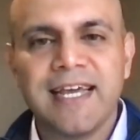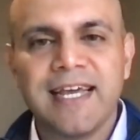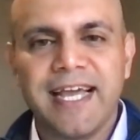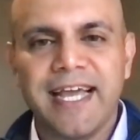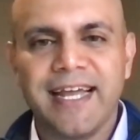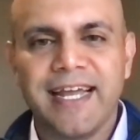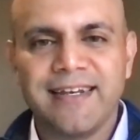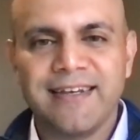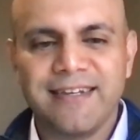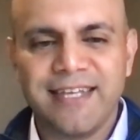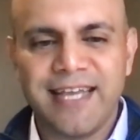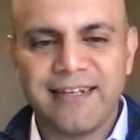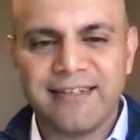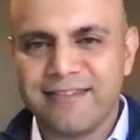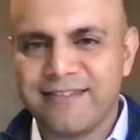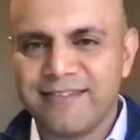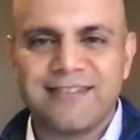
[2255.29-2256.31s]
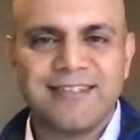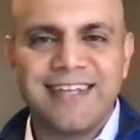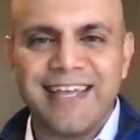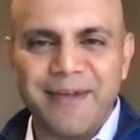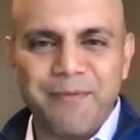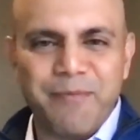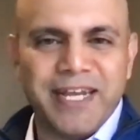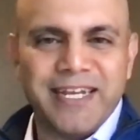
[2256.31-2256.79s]
And yet
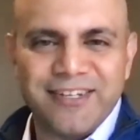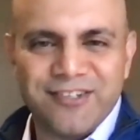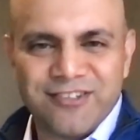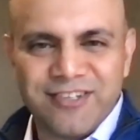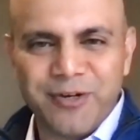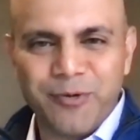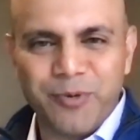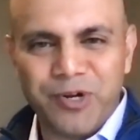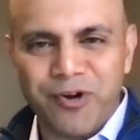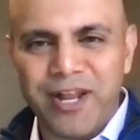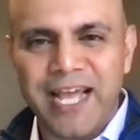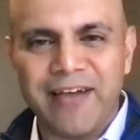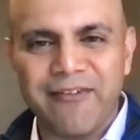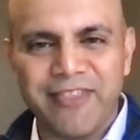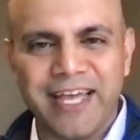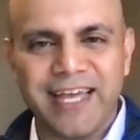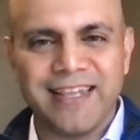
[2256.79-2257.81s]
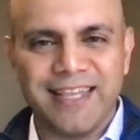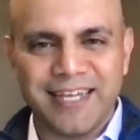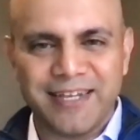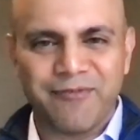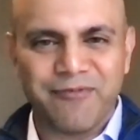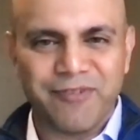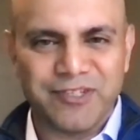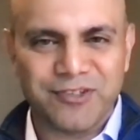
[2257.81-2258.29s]
today, many years later, we don't have that
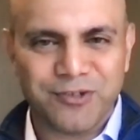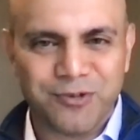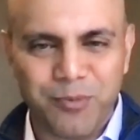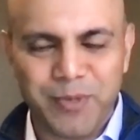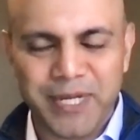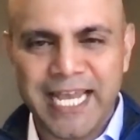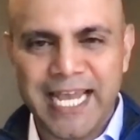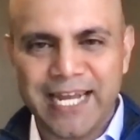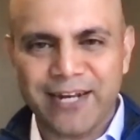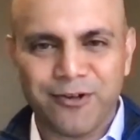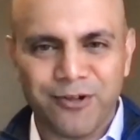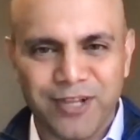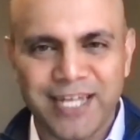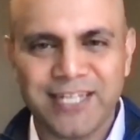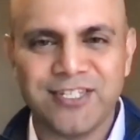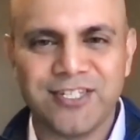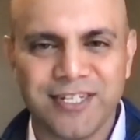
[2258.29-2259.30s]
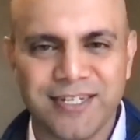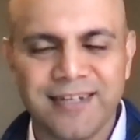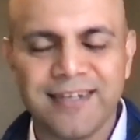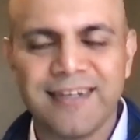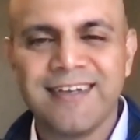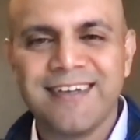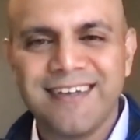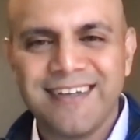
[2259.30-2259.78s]
like physical mechanical engine
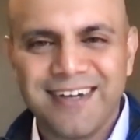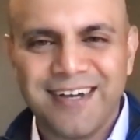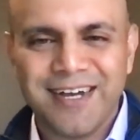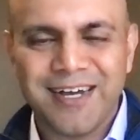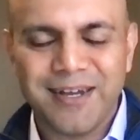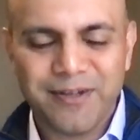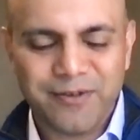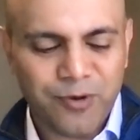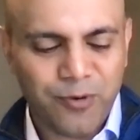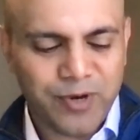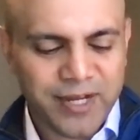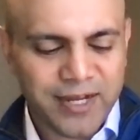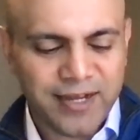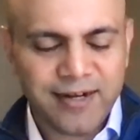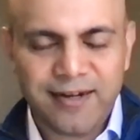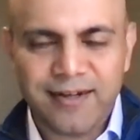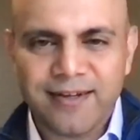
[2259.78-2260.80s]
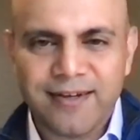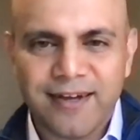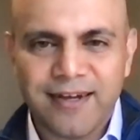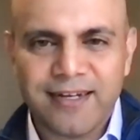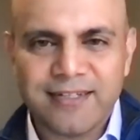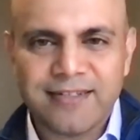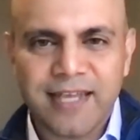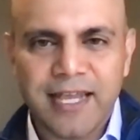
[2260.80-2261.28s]
going on
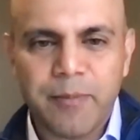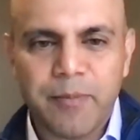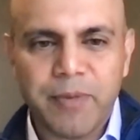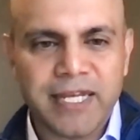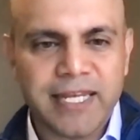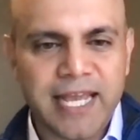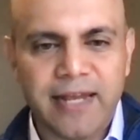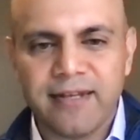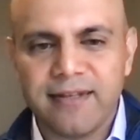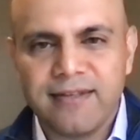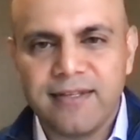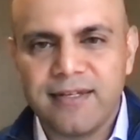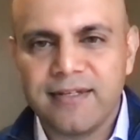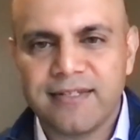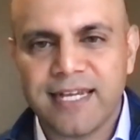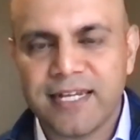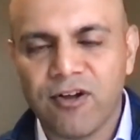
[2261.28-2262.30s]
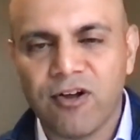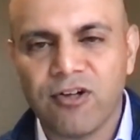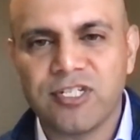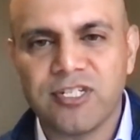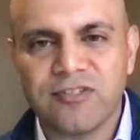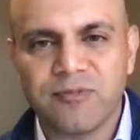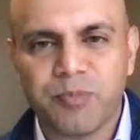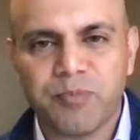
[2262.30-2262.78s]
a tape, and yet the
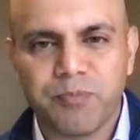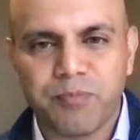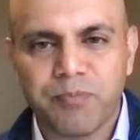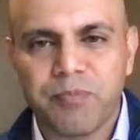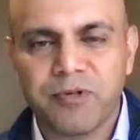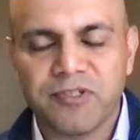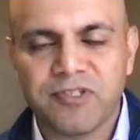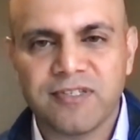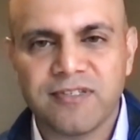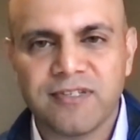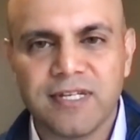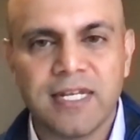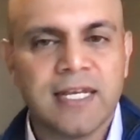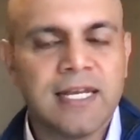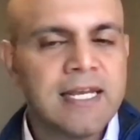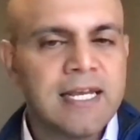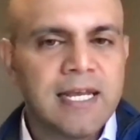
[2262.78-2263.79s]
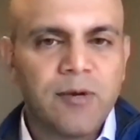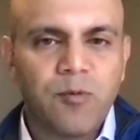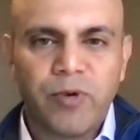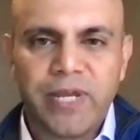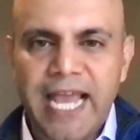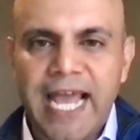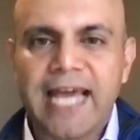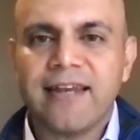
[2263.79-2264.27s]
technology has persisted.
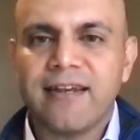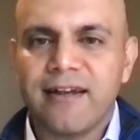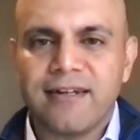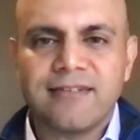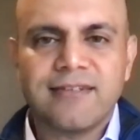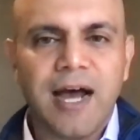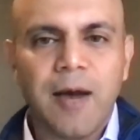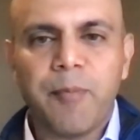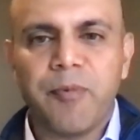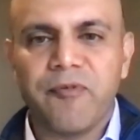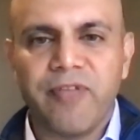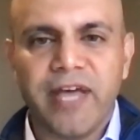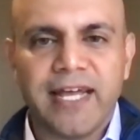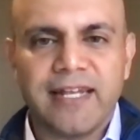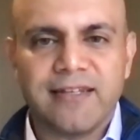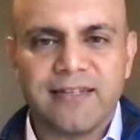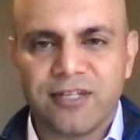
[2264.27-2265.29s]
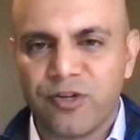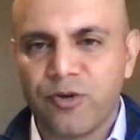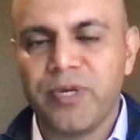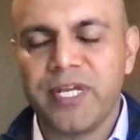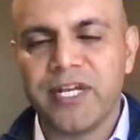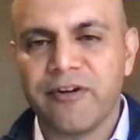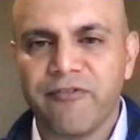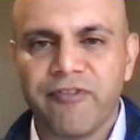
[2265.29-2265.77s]
We added on top of that the
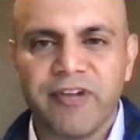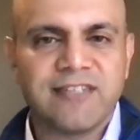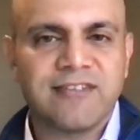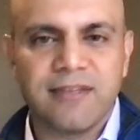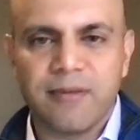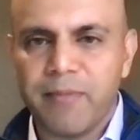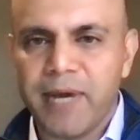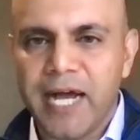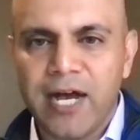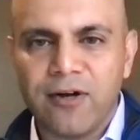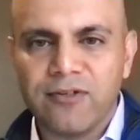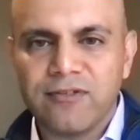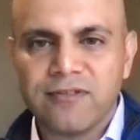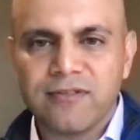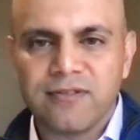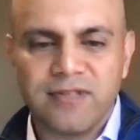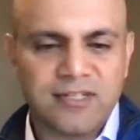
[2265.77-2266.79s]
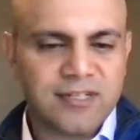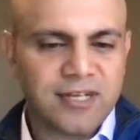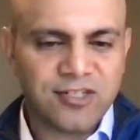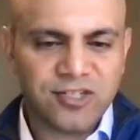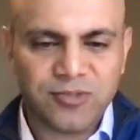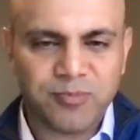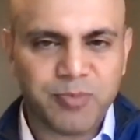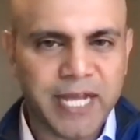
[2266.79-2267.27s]
GUI interface in the mouse, the
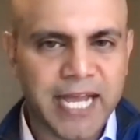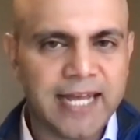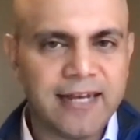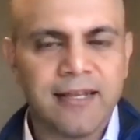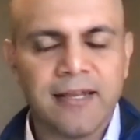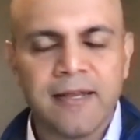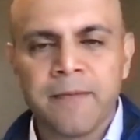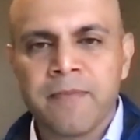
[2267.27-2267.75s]
touchpad.